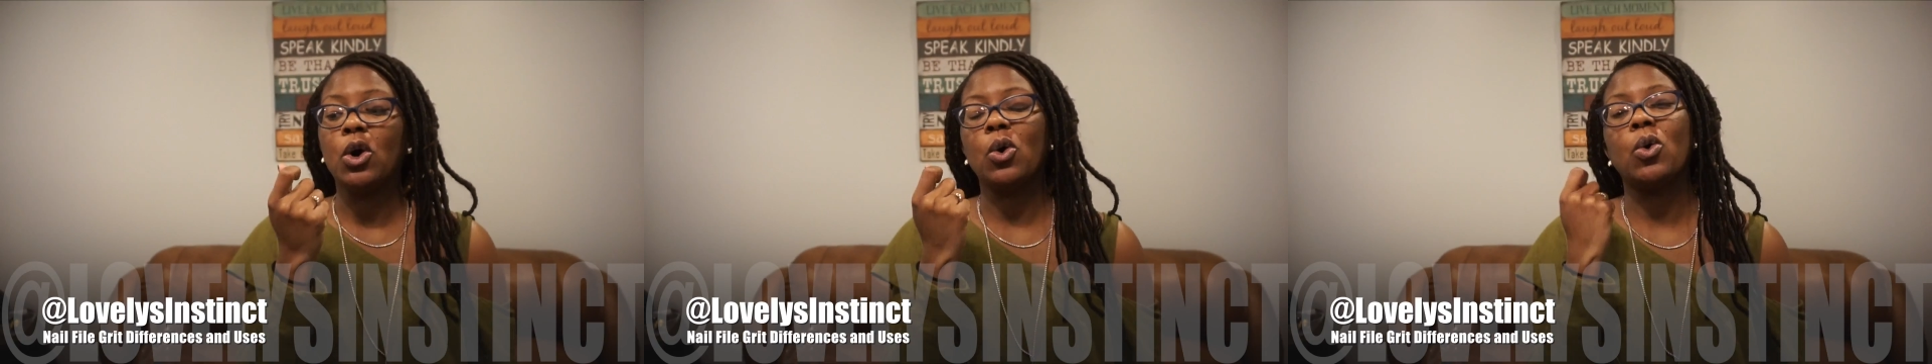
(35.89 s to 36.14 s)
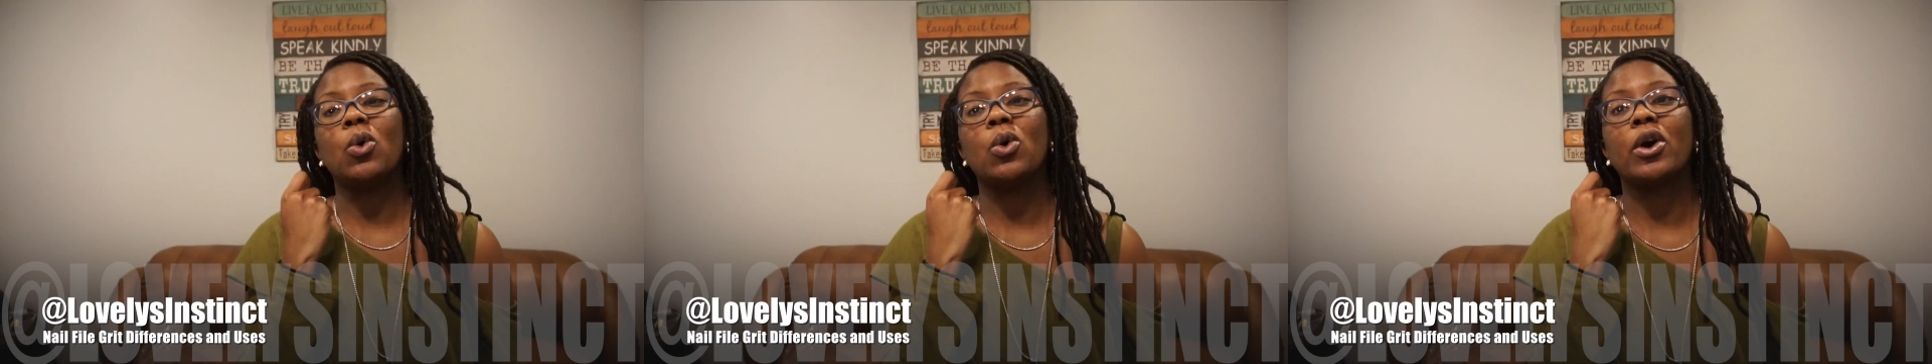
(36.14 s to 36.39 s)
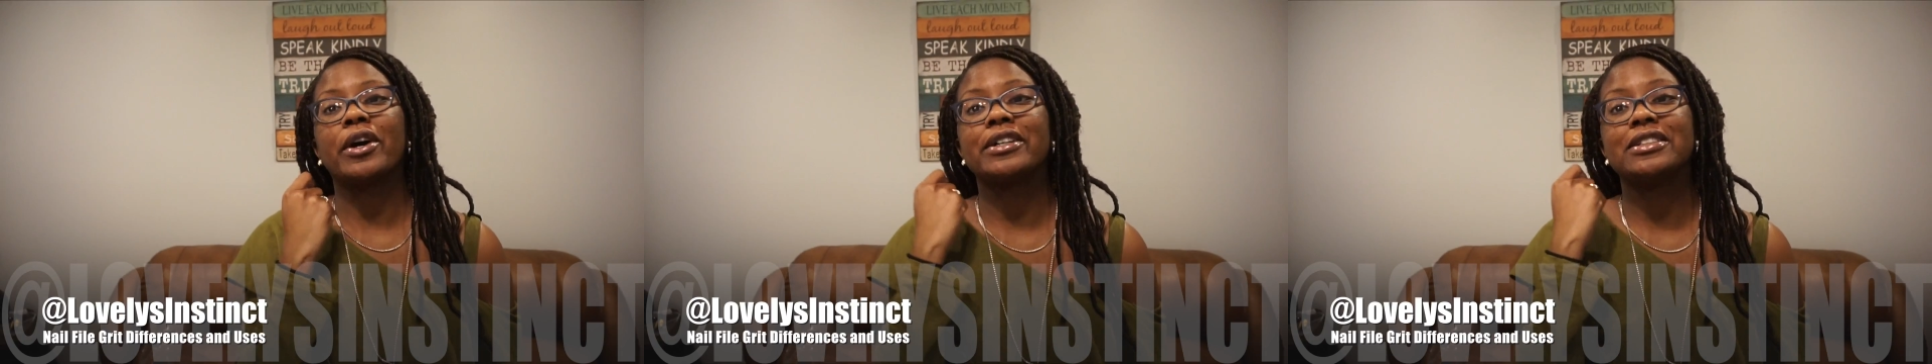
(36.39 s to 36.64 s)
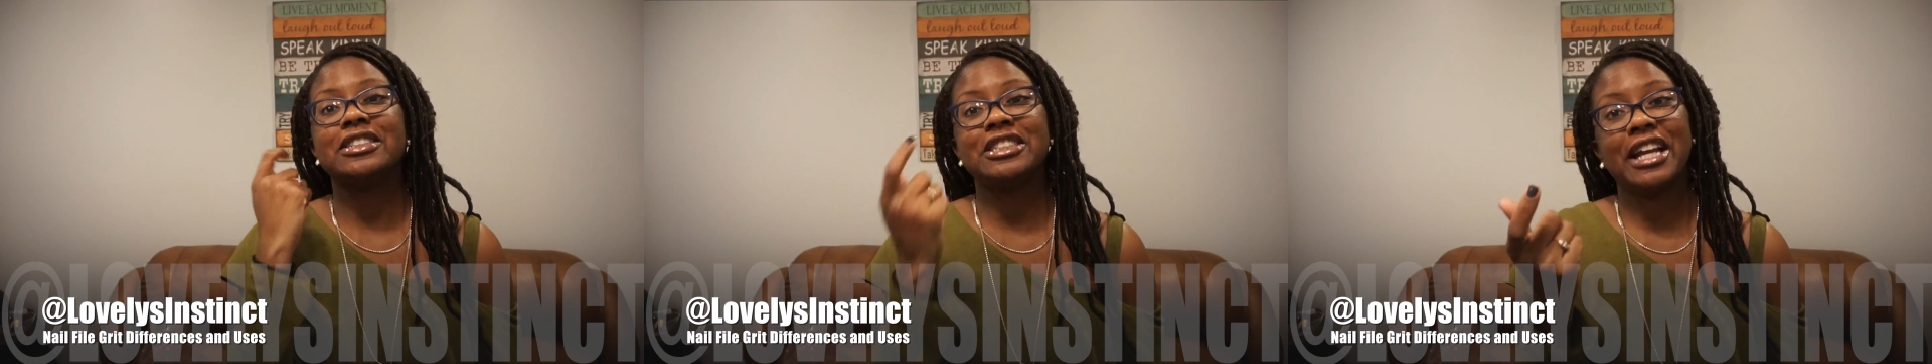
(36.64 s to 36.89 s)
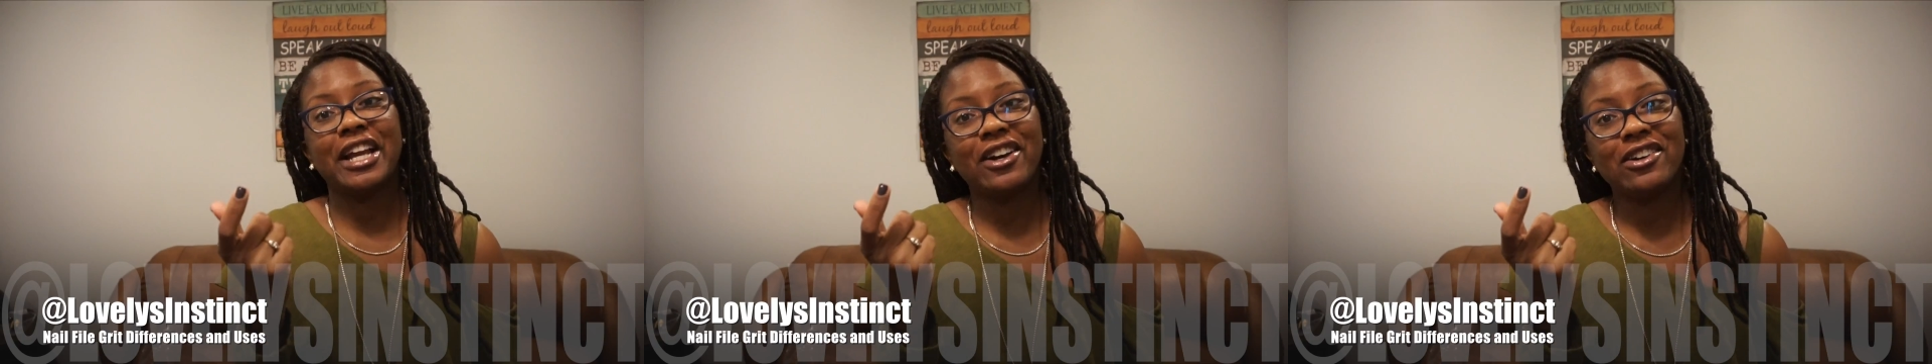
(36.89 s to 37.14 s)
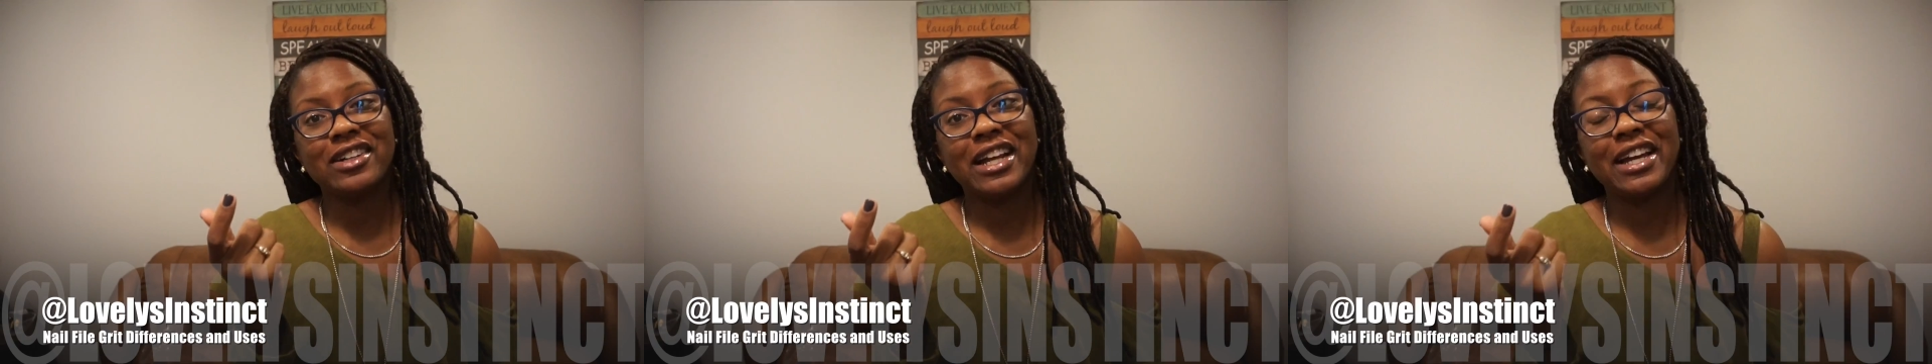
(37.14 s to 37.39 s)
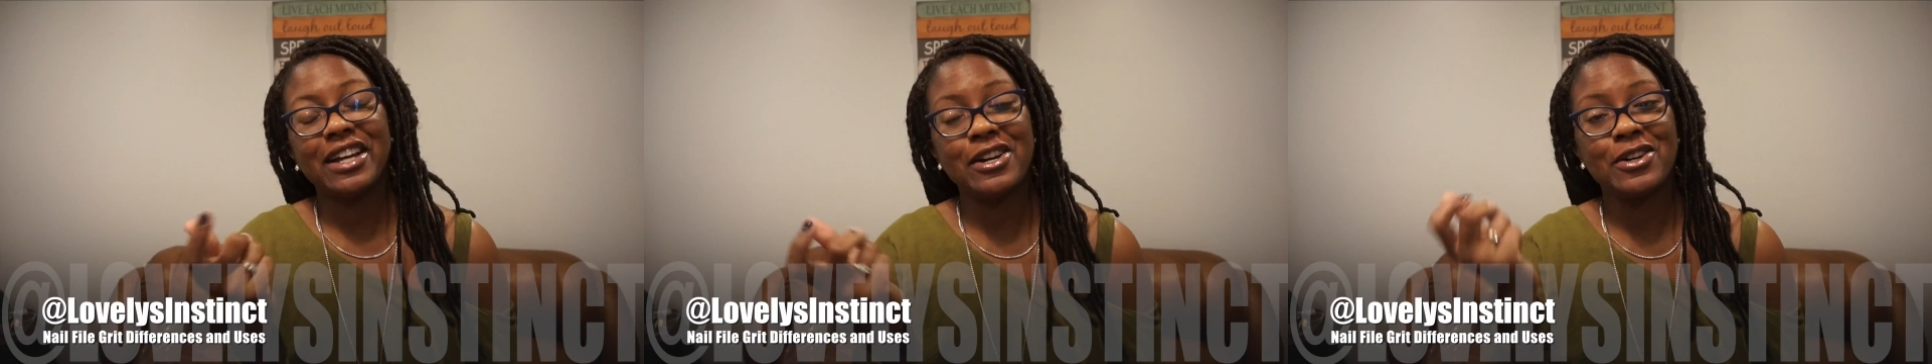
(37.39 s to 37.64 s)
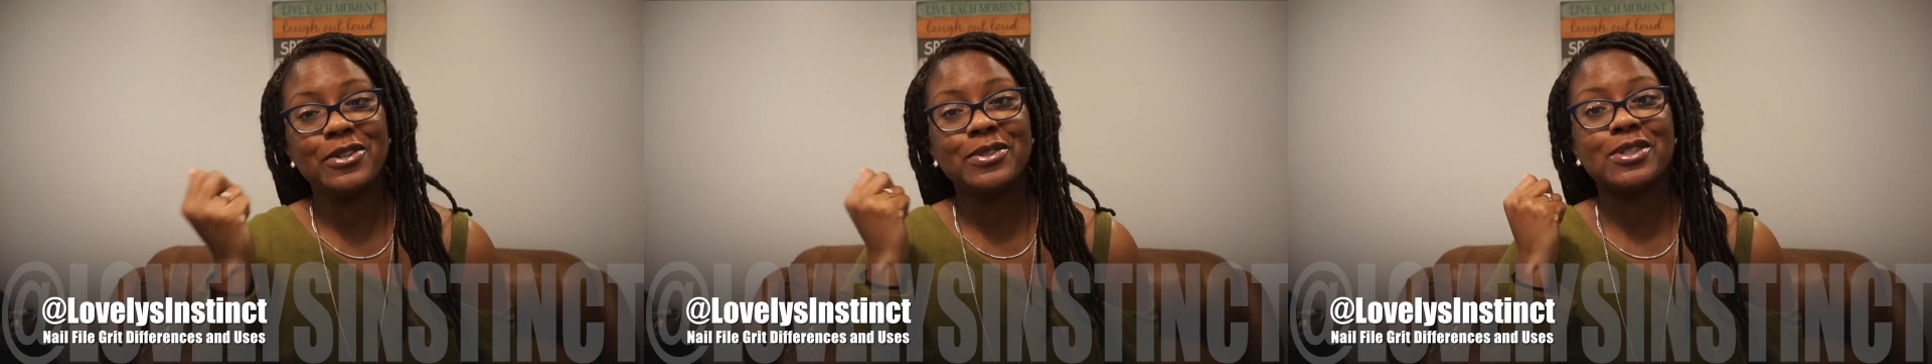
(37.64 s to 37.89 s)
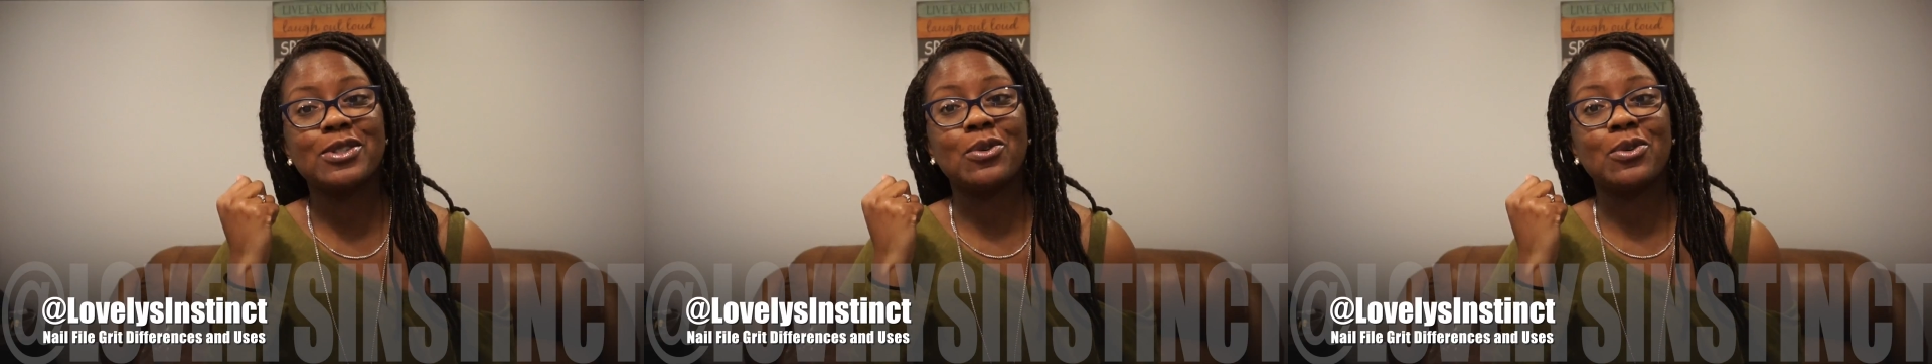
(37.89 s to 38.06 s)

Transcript: or gel nails